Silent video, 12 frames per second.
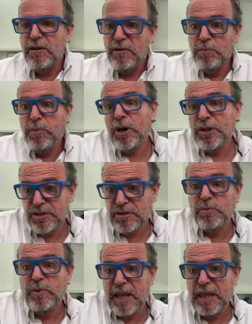Bots
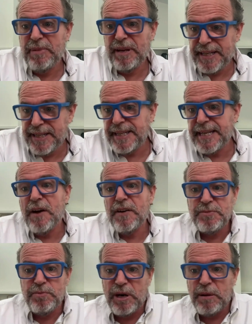were at the beginning. Now
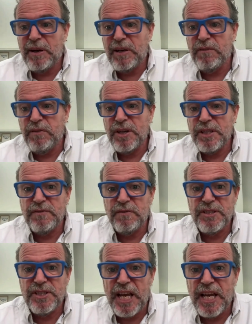it's more about voice
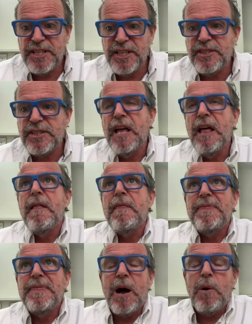agents.
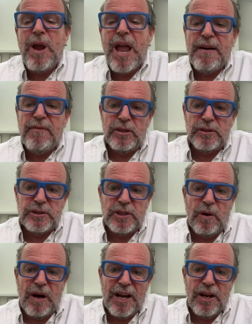Now we have
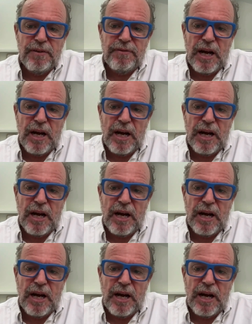also a lot